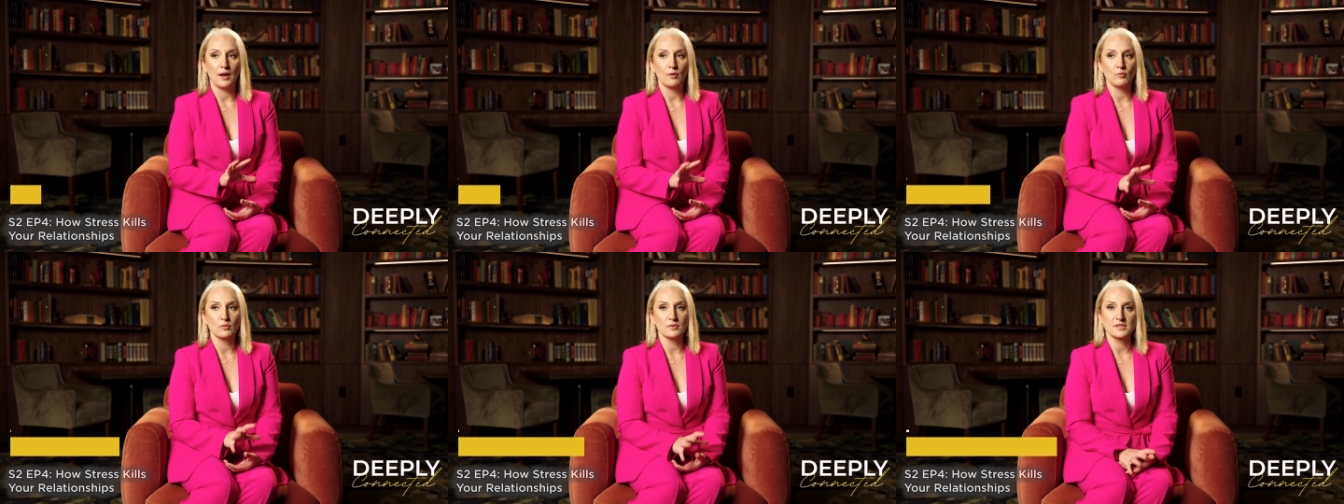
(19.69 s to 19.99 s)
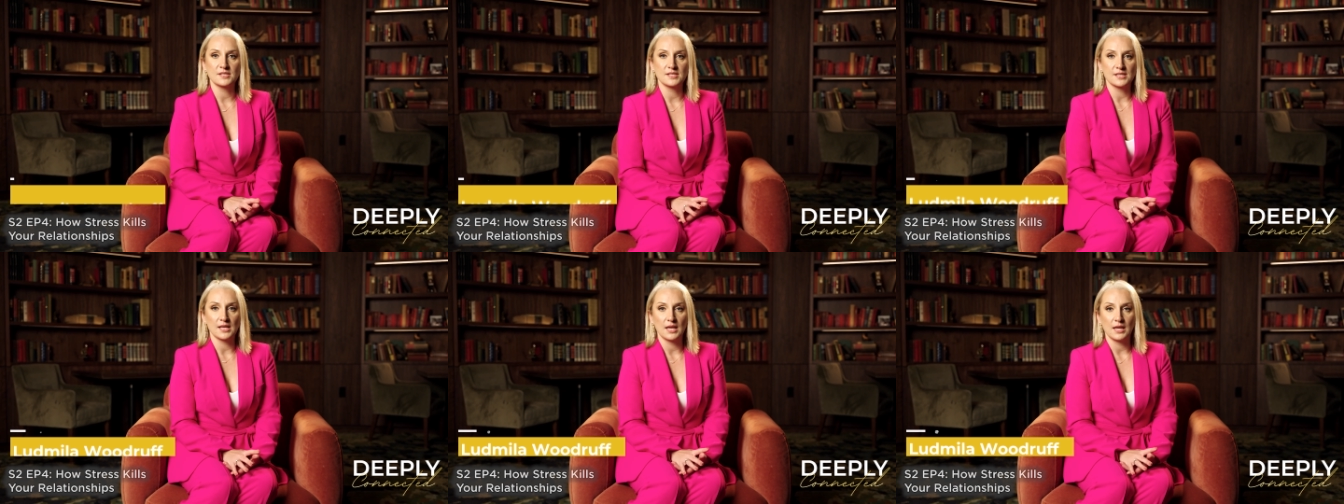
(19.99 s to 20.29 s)
would
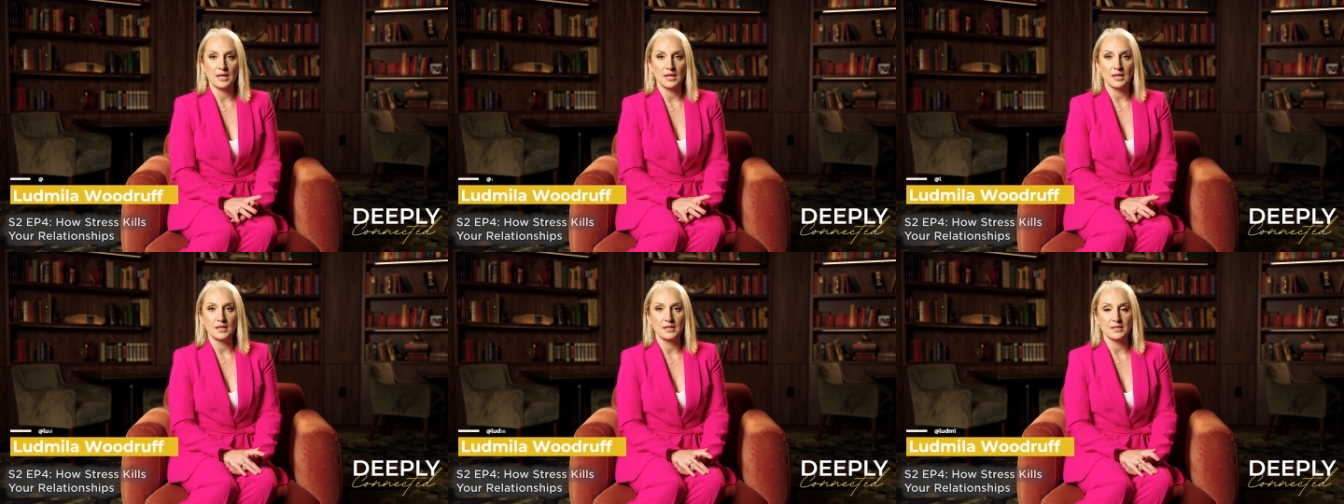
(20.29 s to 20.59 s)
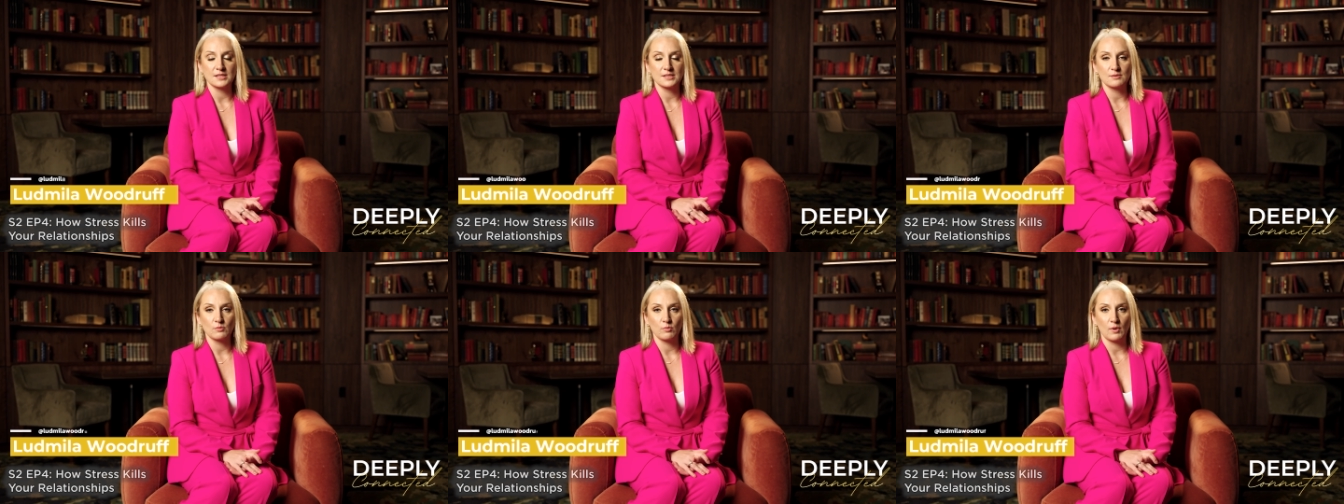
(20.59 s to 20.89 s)
say
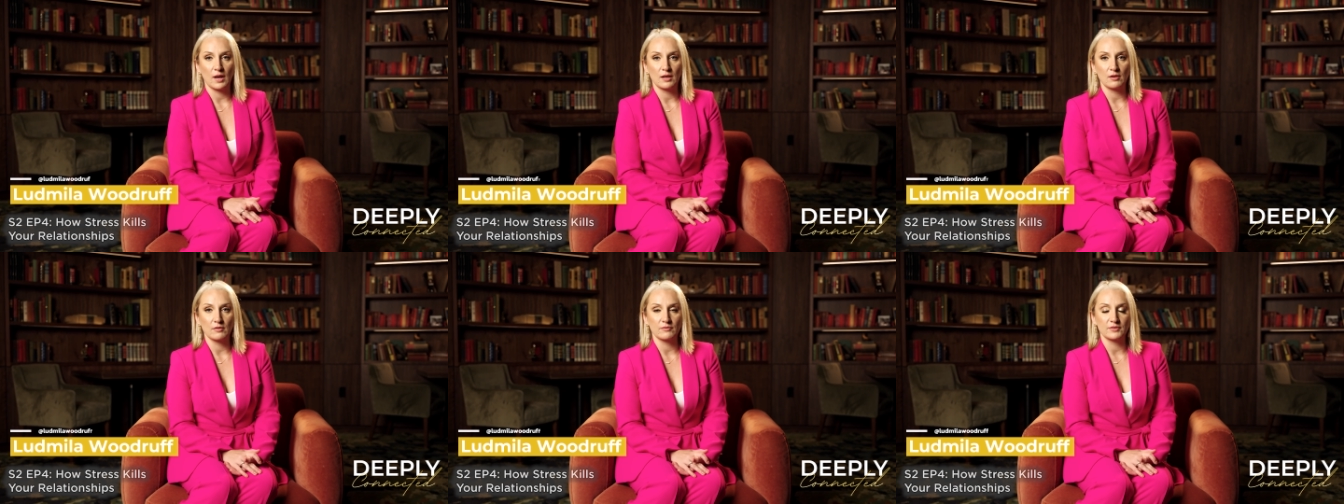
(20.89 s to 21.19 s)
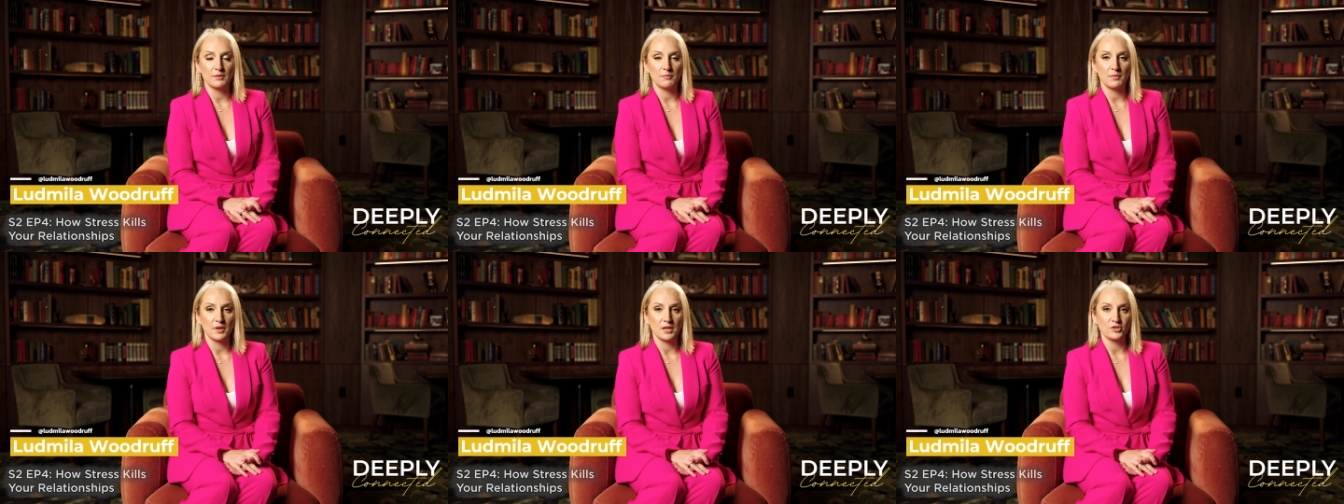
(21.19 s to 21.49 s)
it's one of
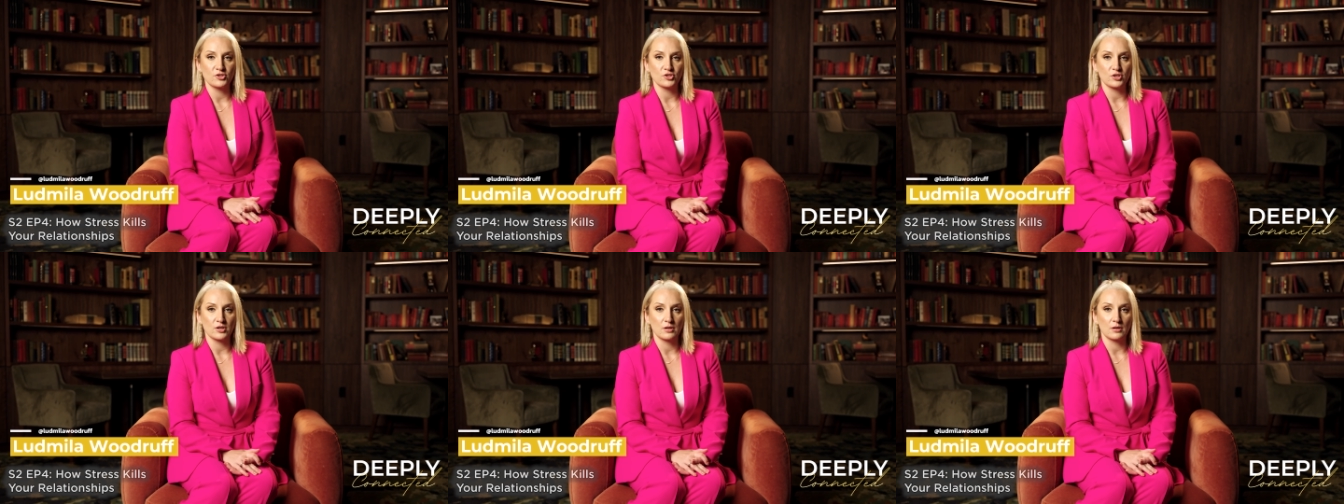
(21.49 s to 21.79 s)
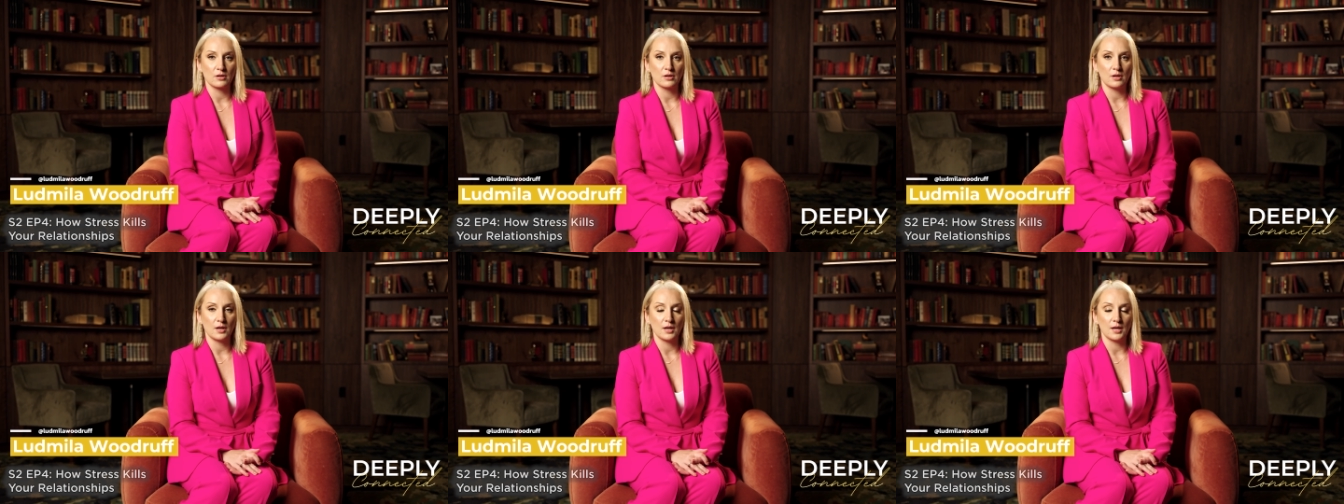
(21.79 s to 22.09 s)
the
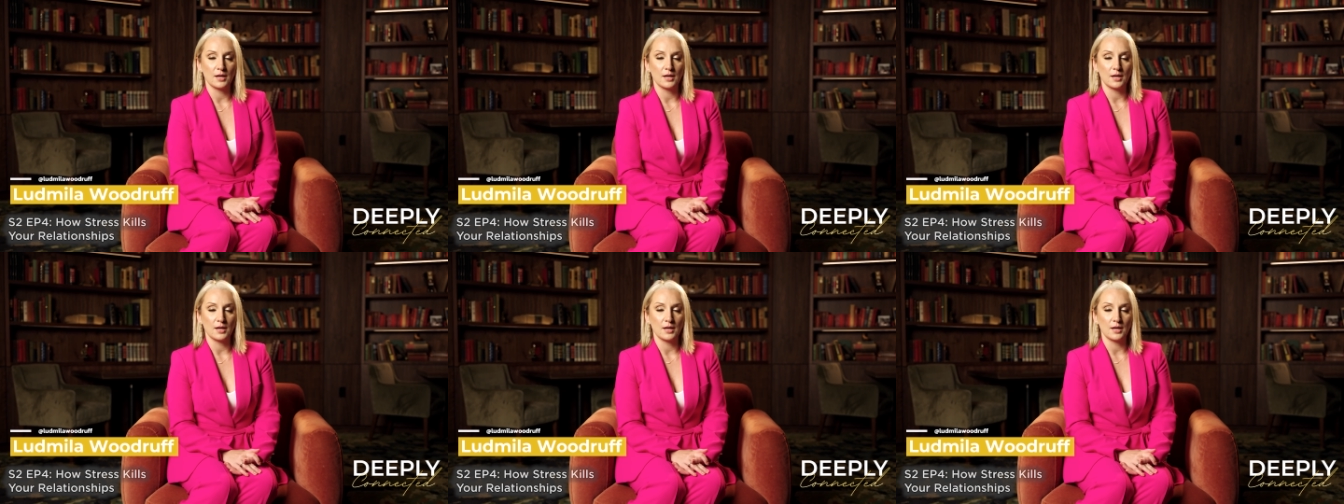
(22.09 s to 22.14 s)
major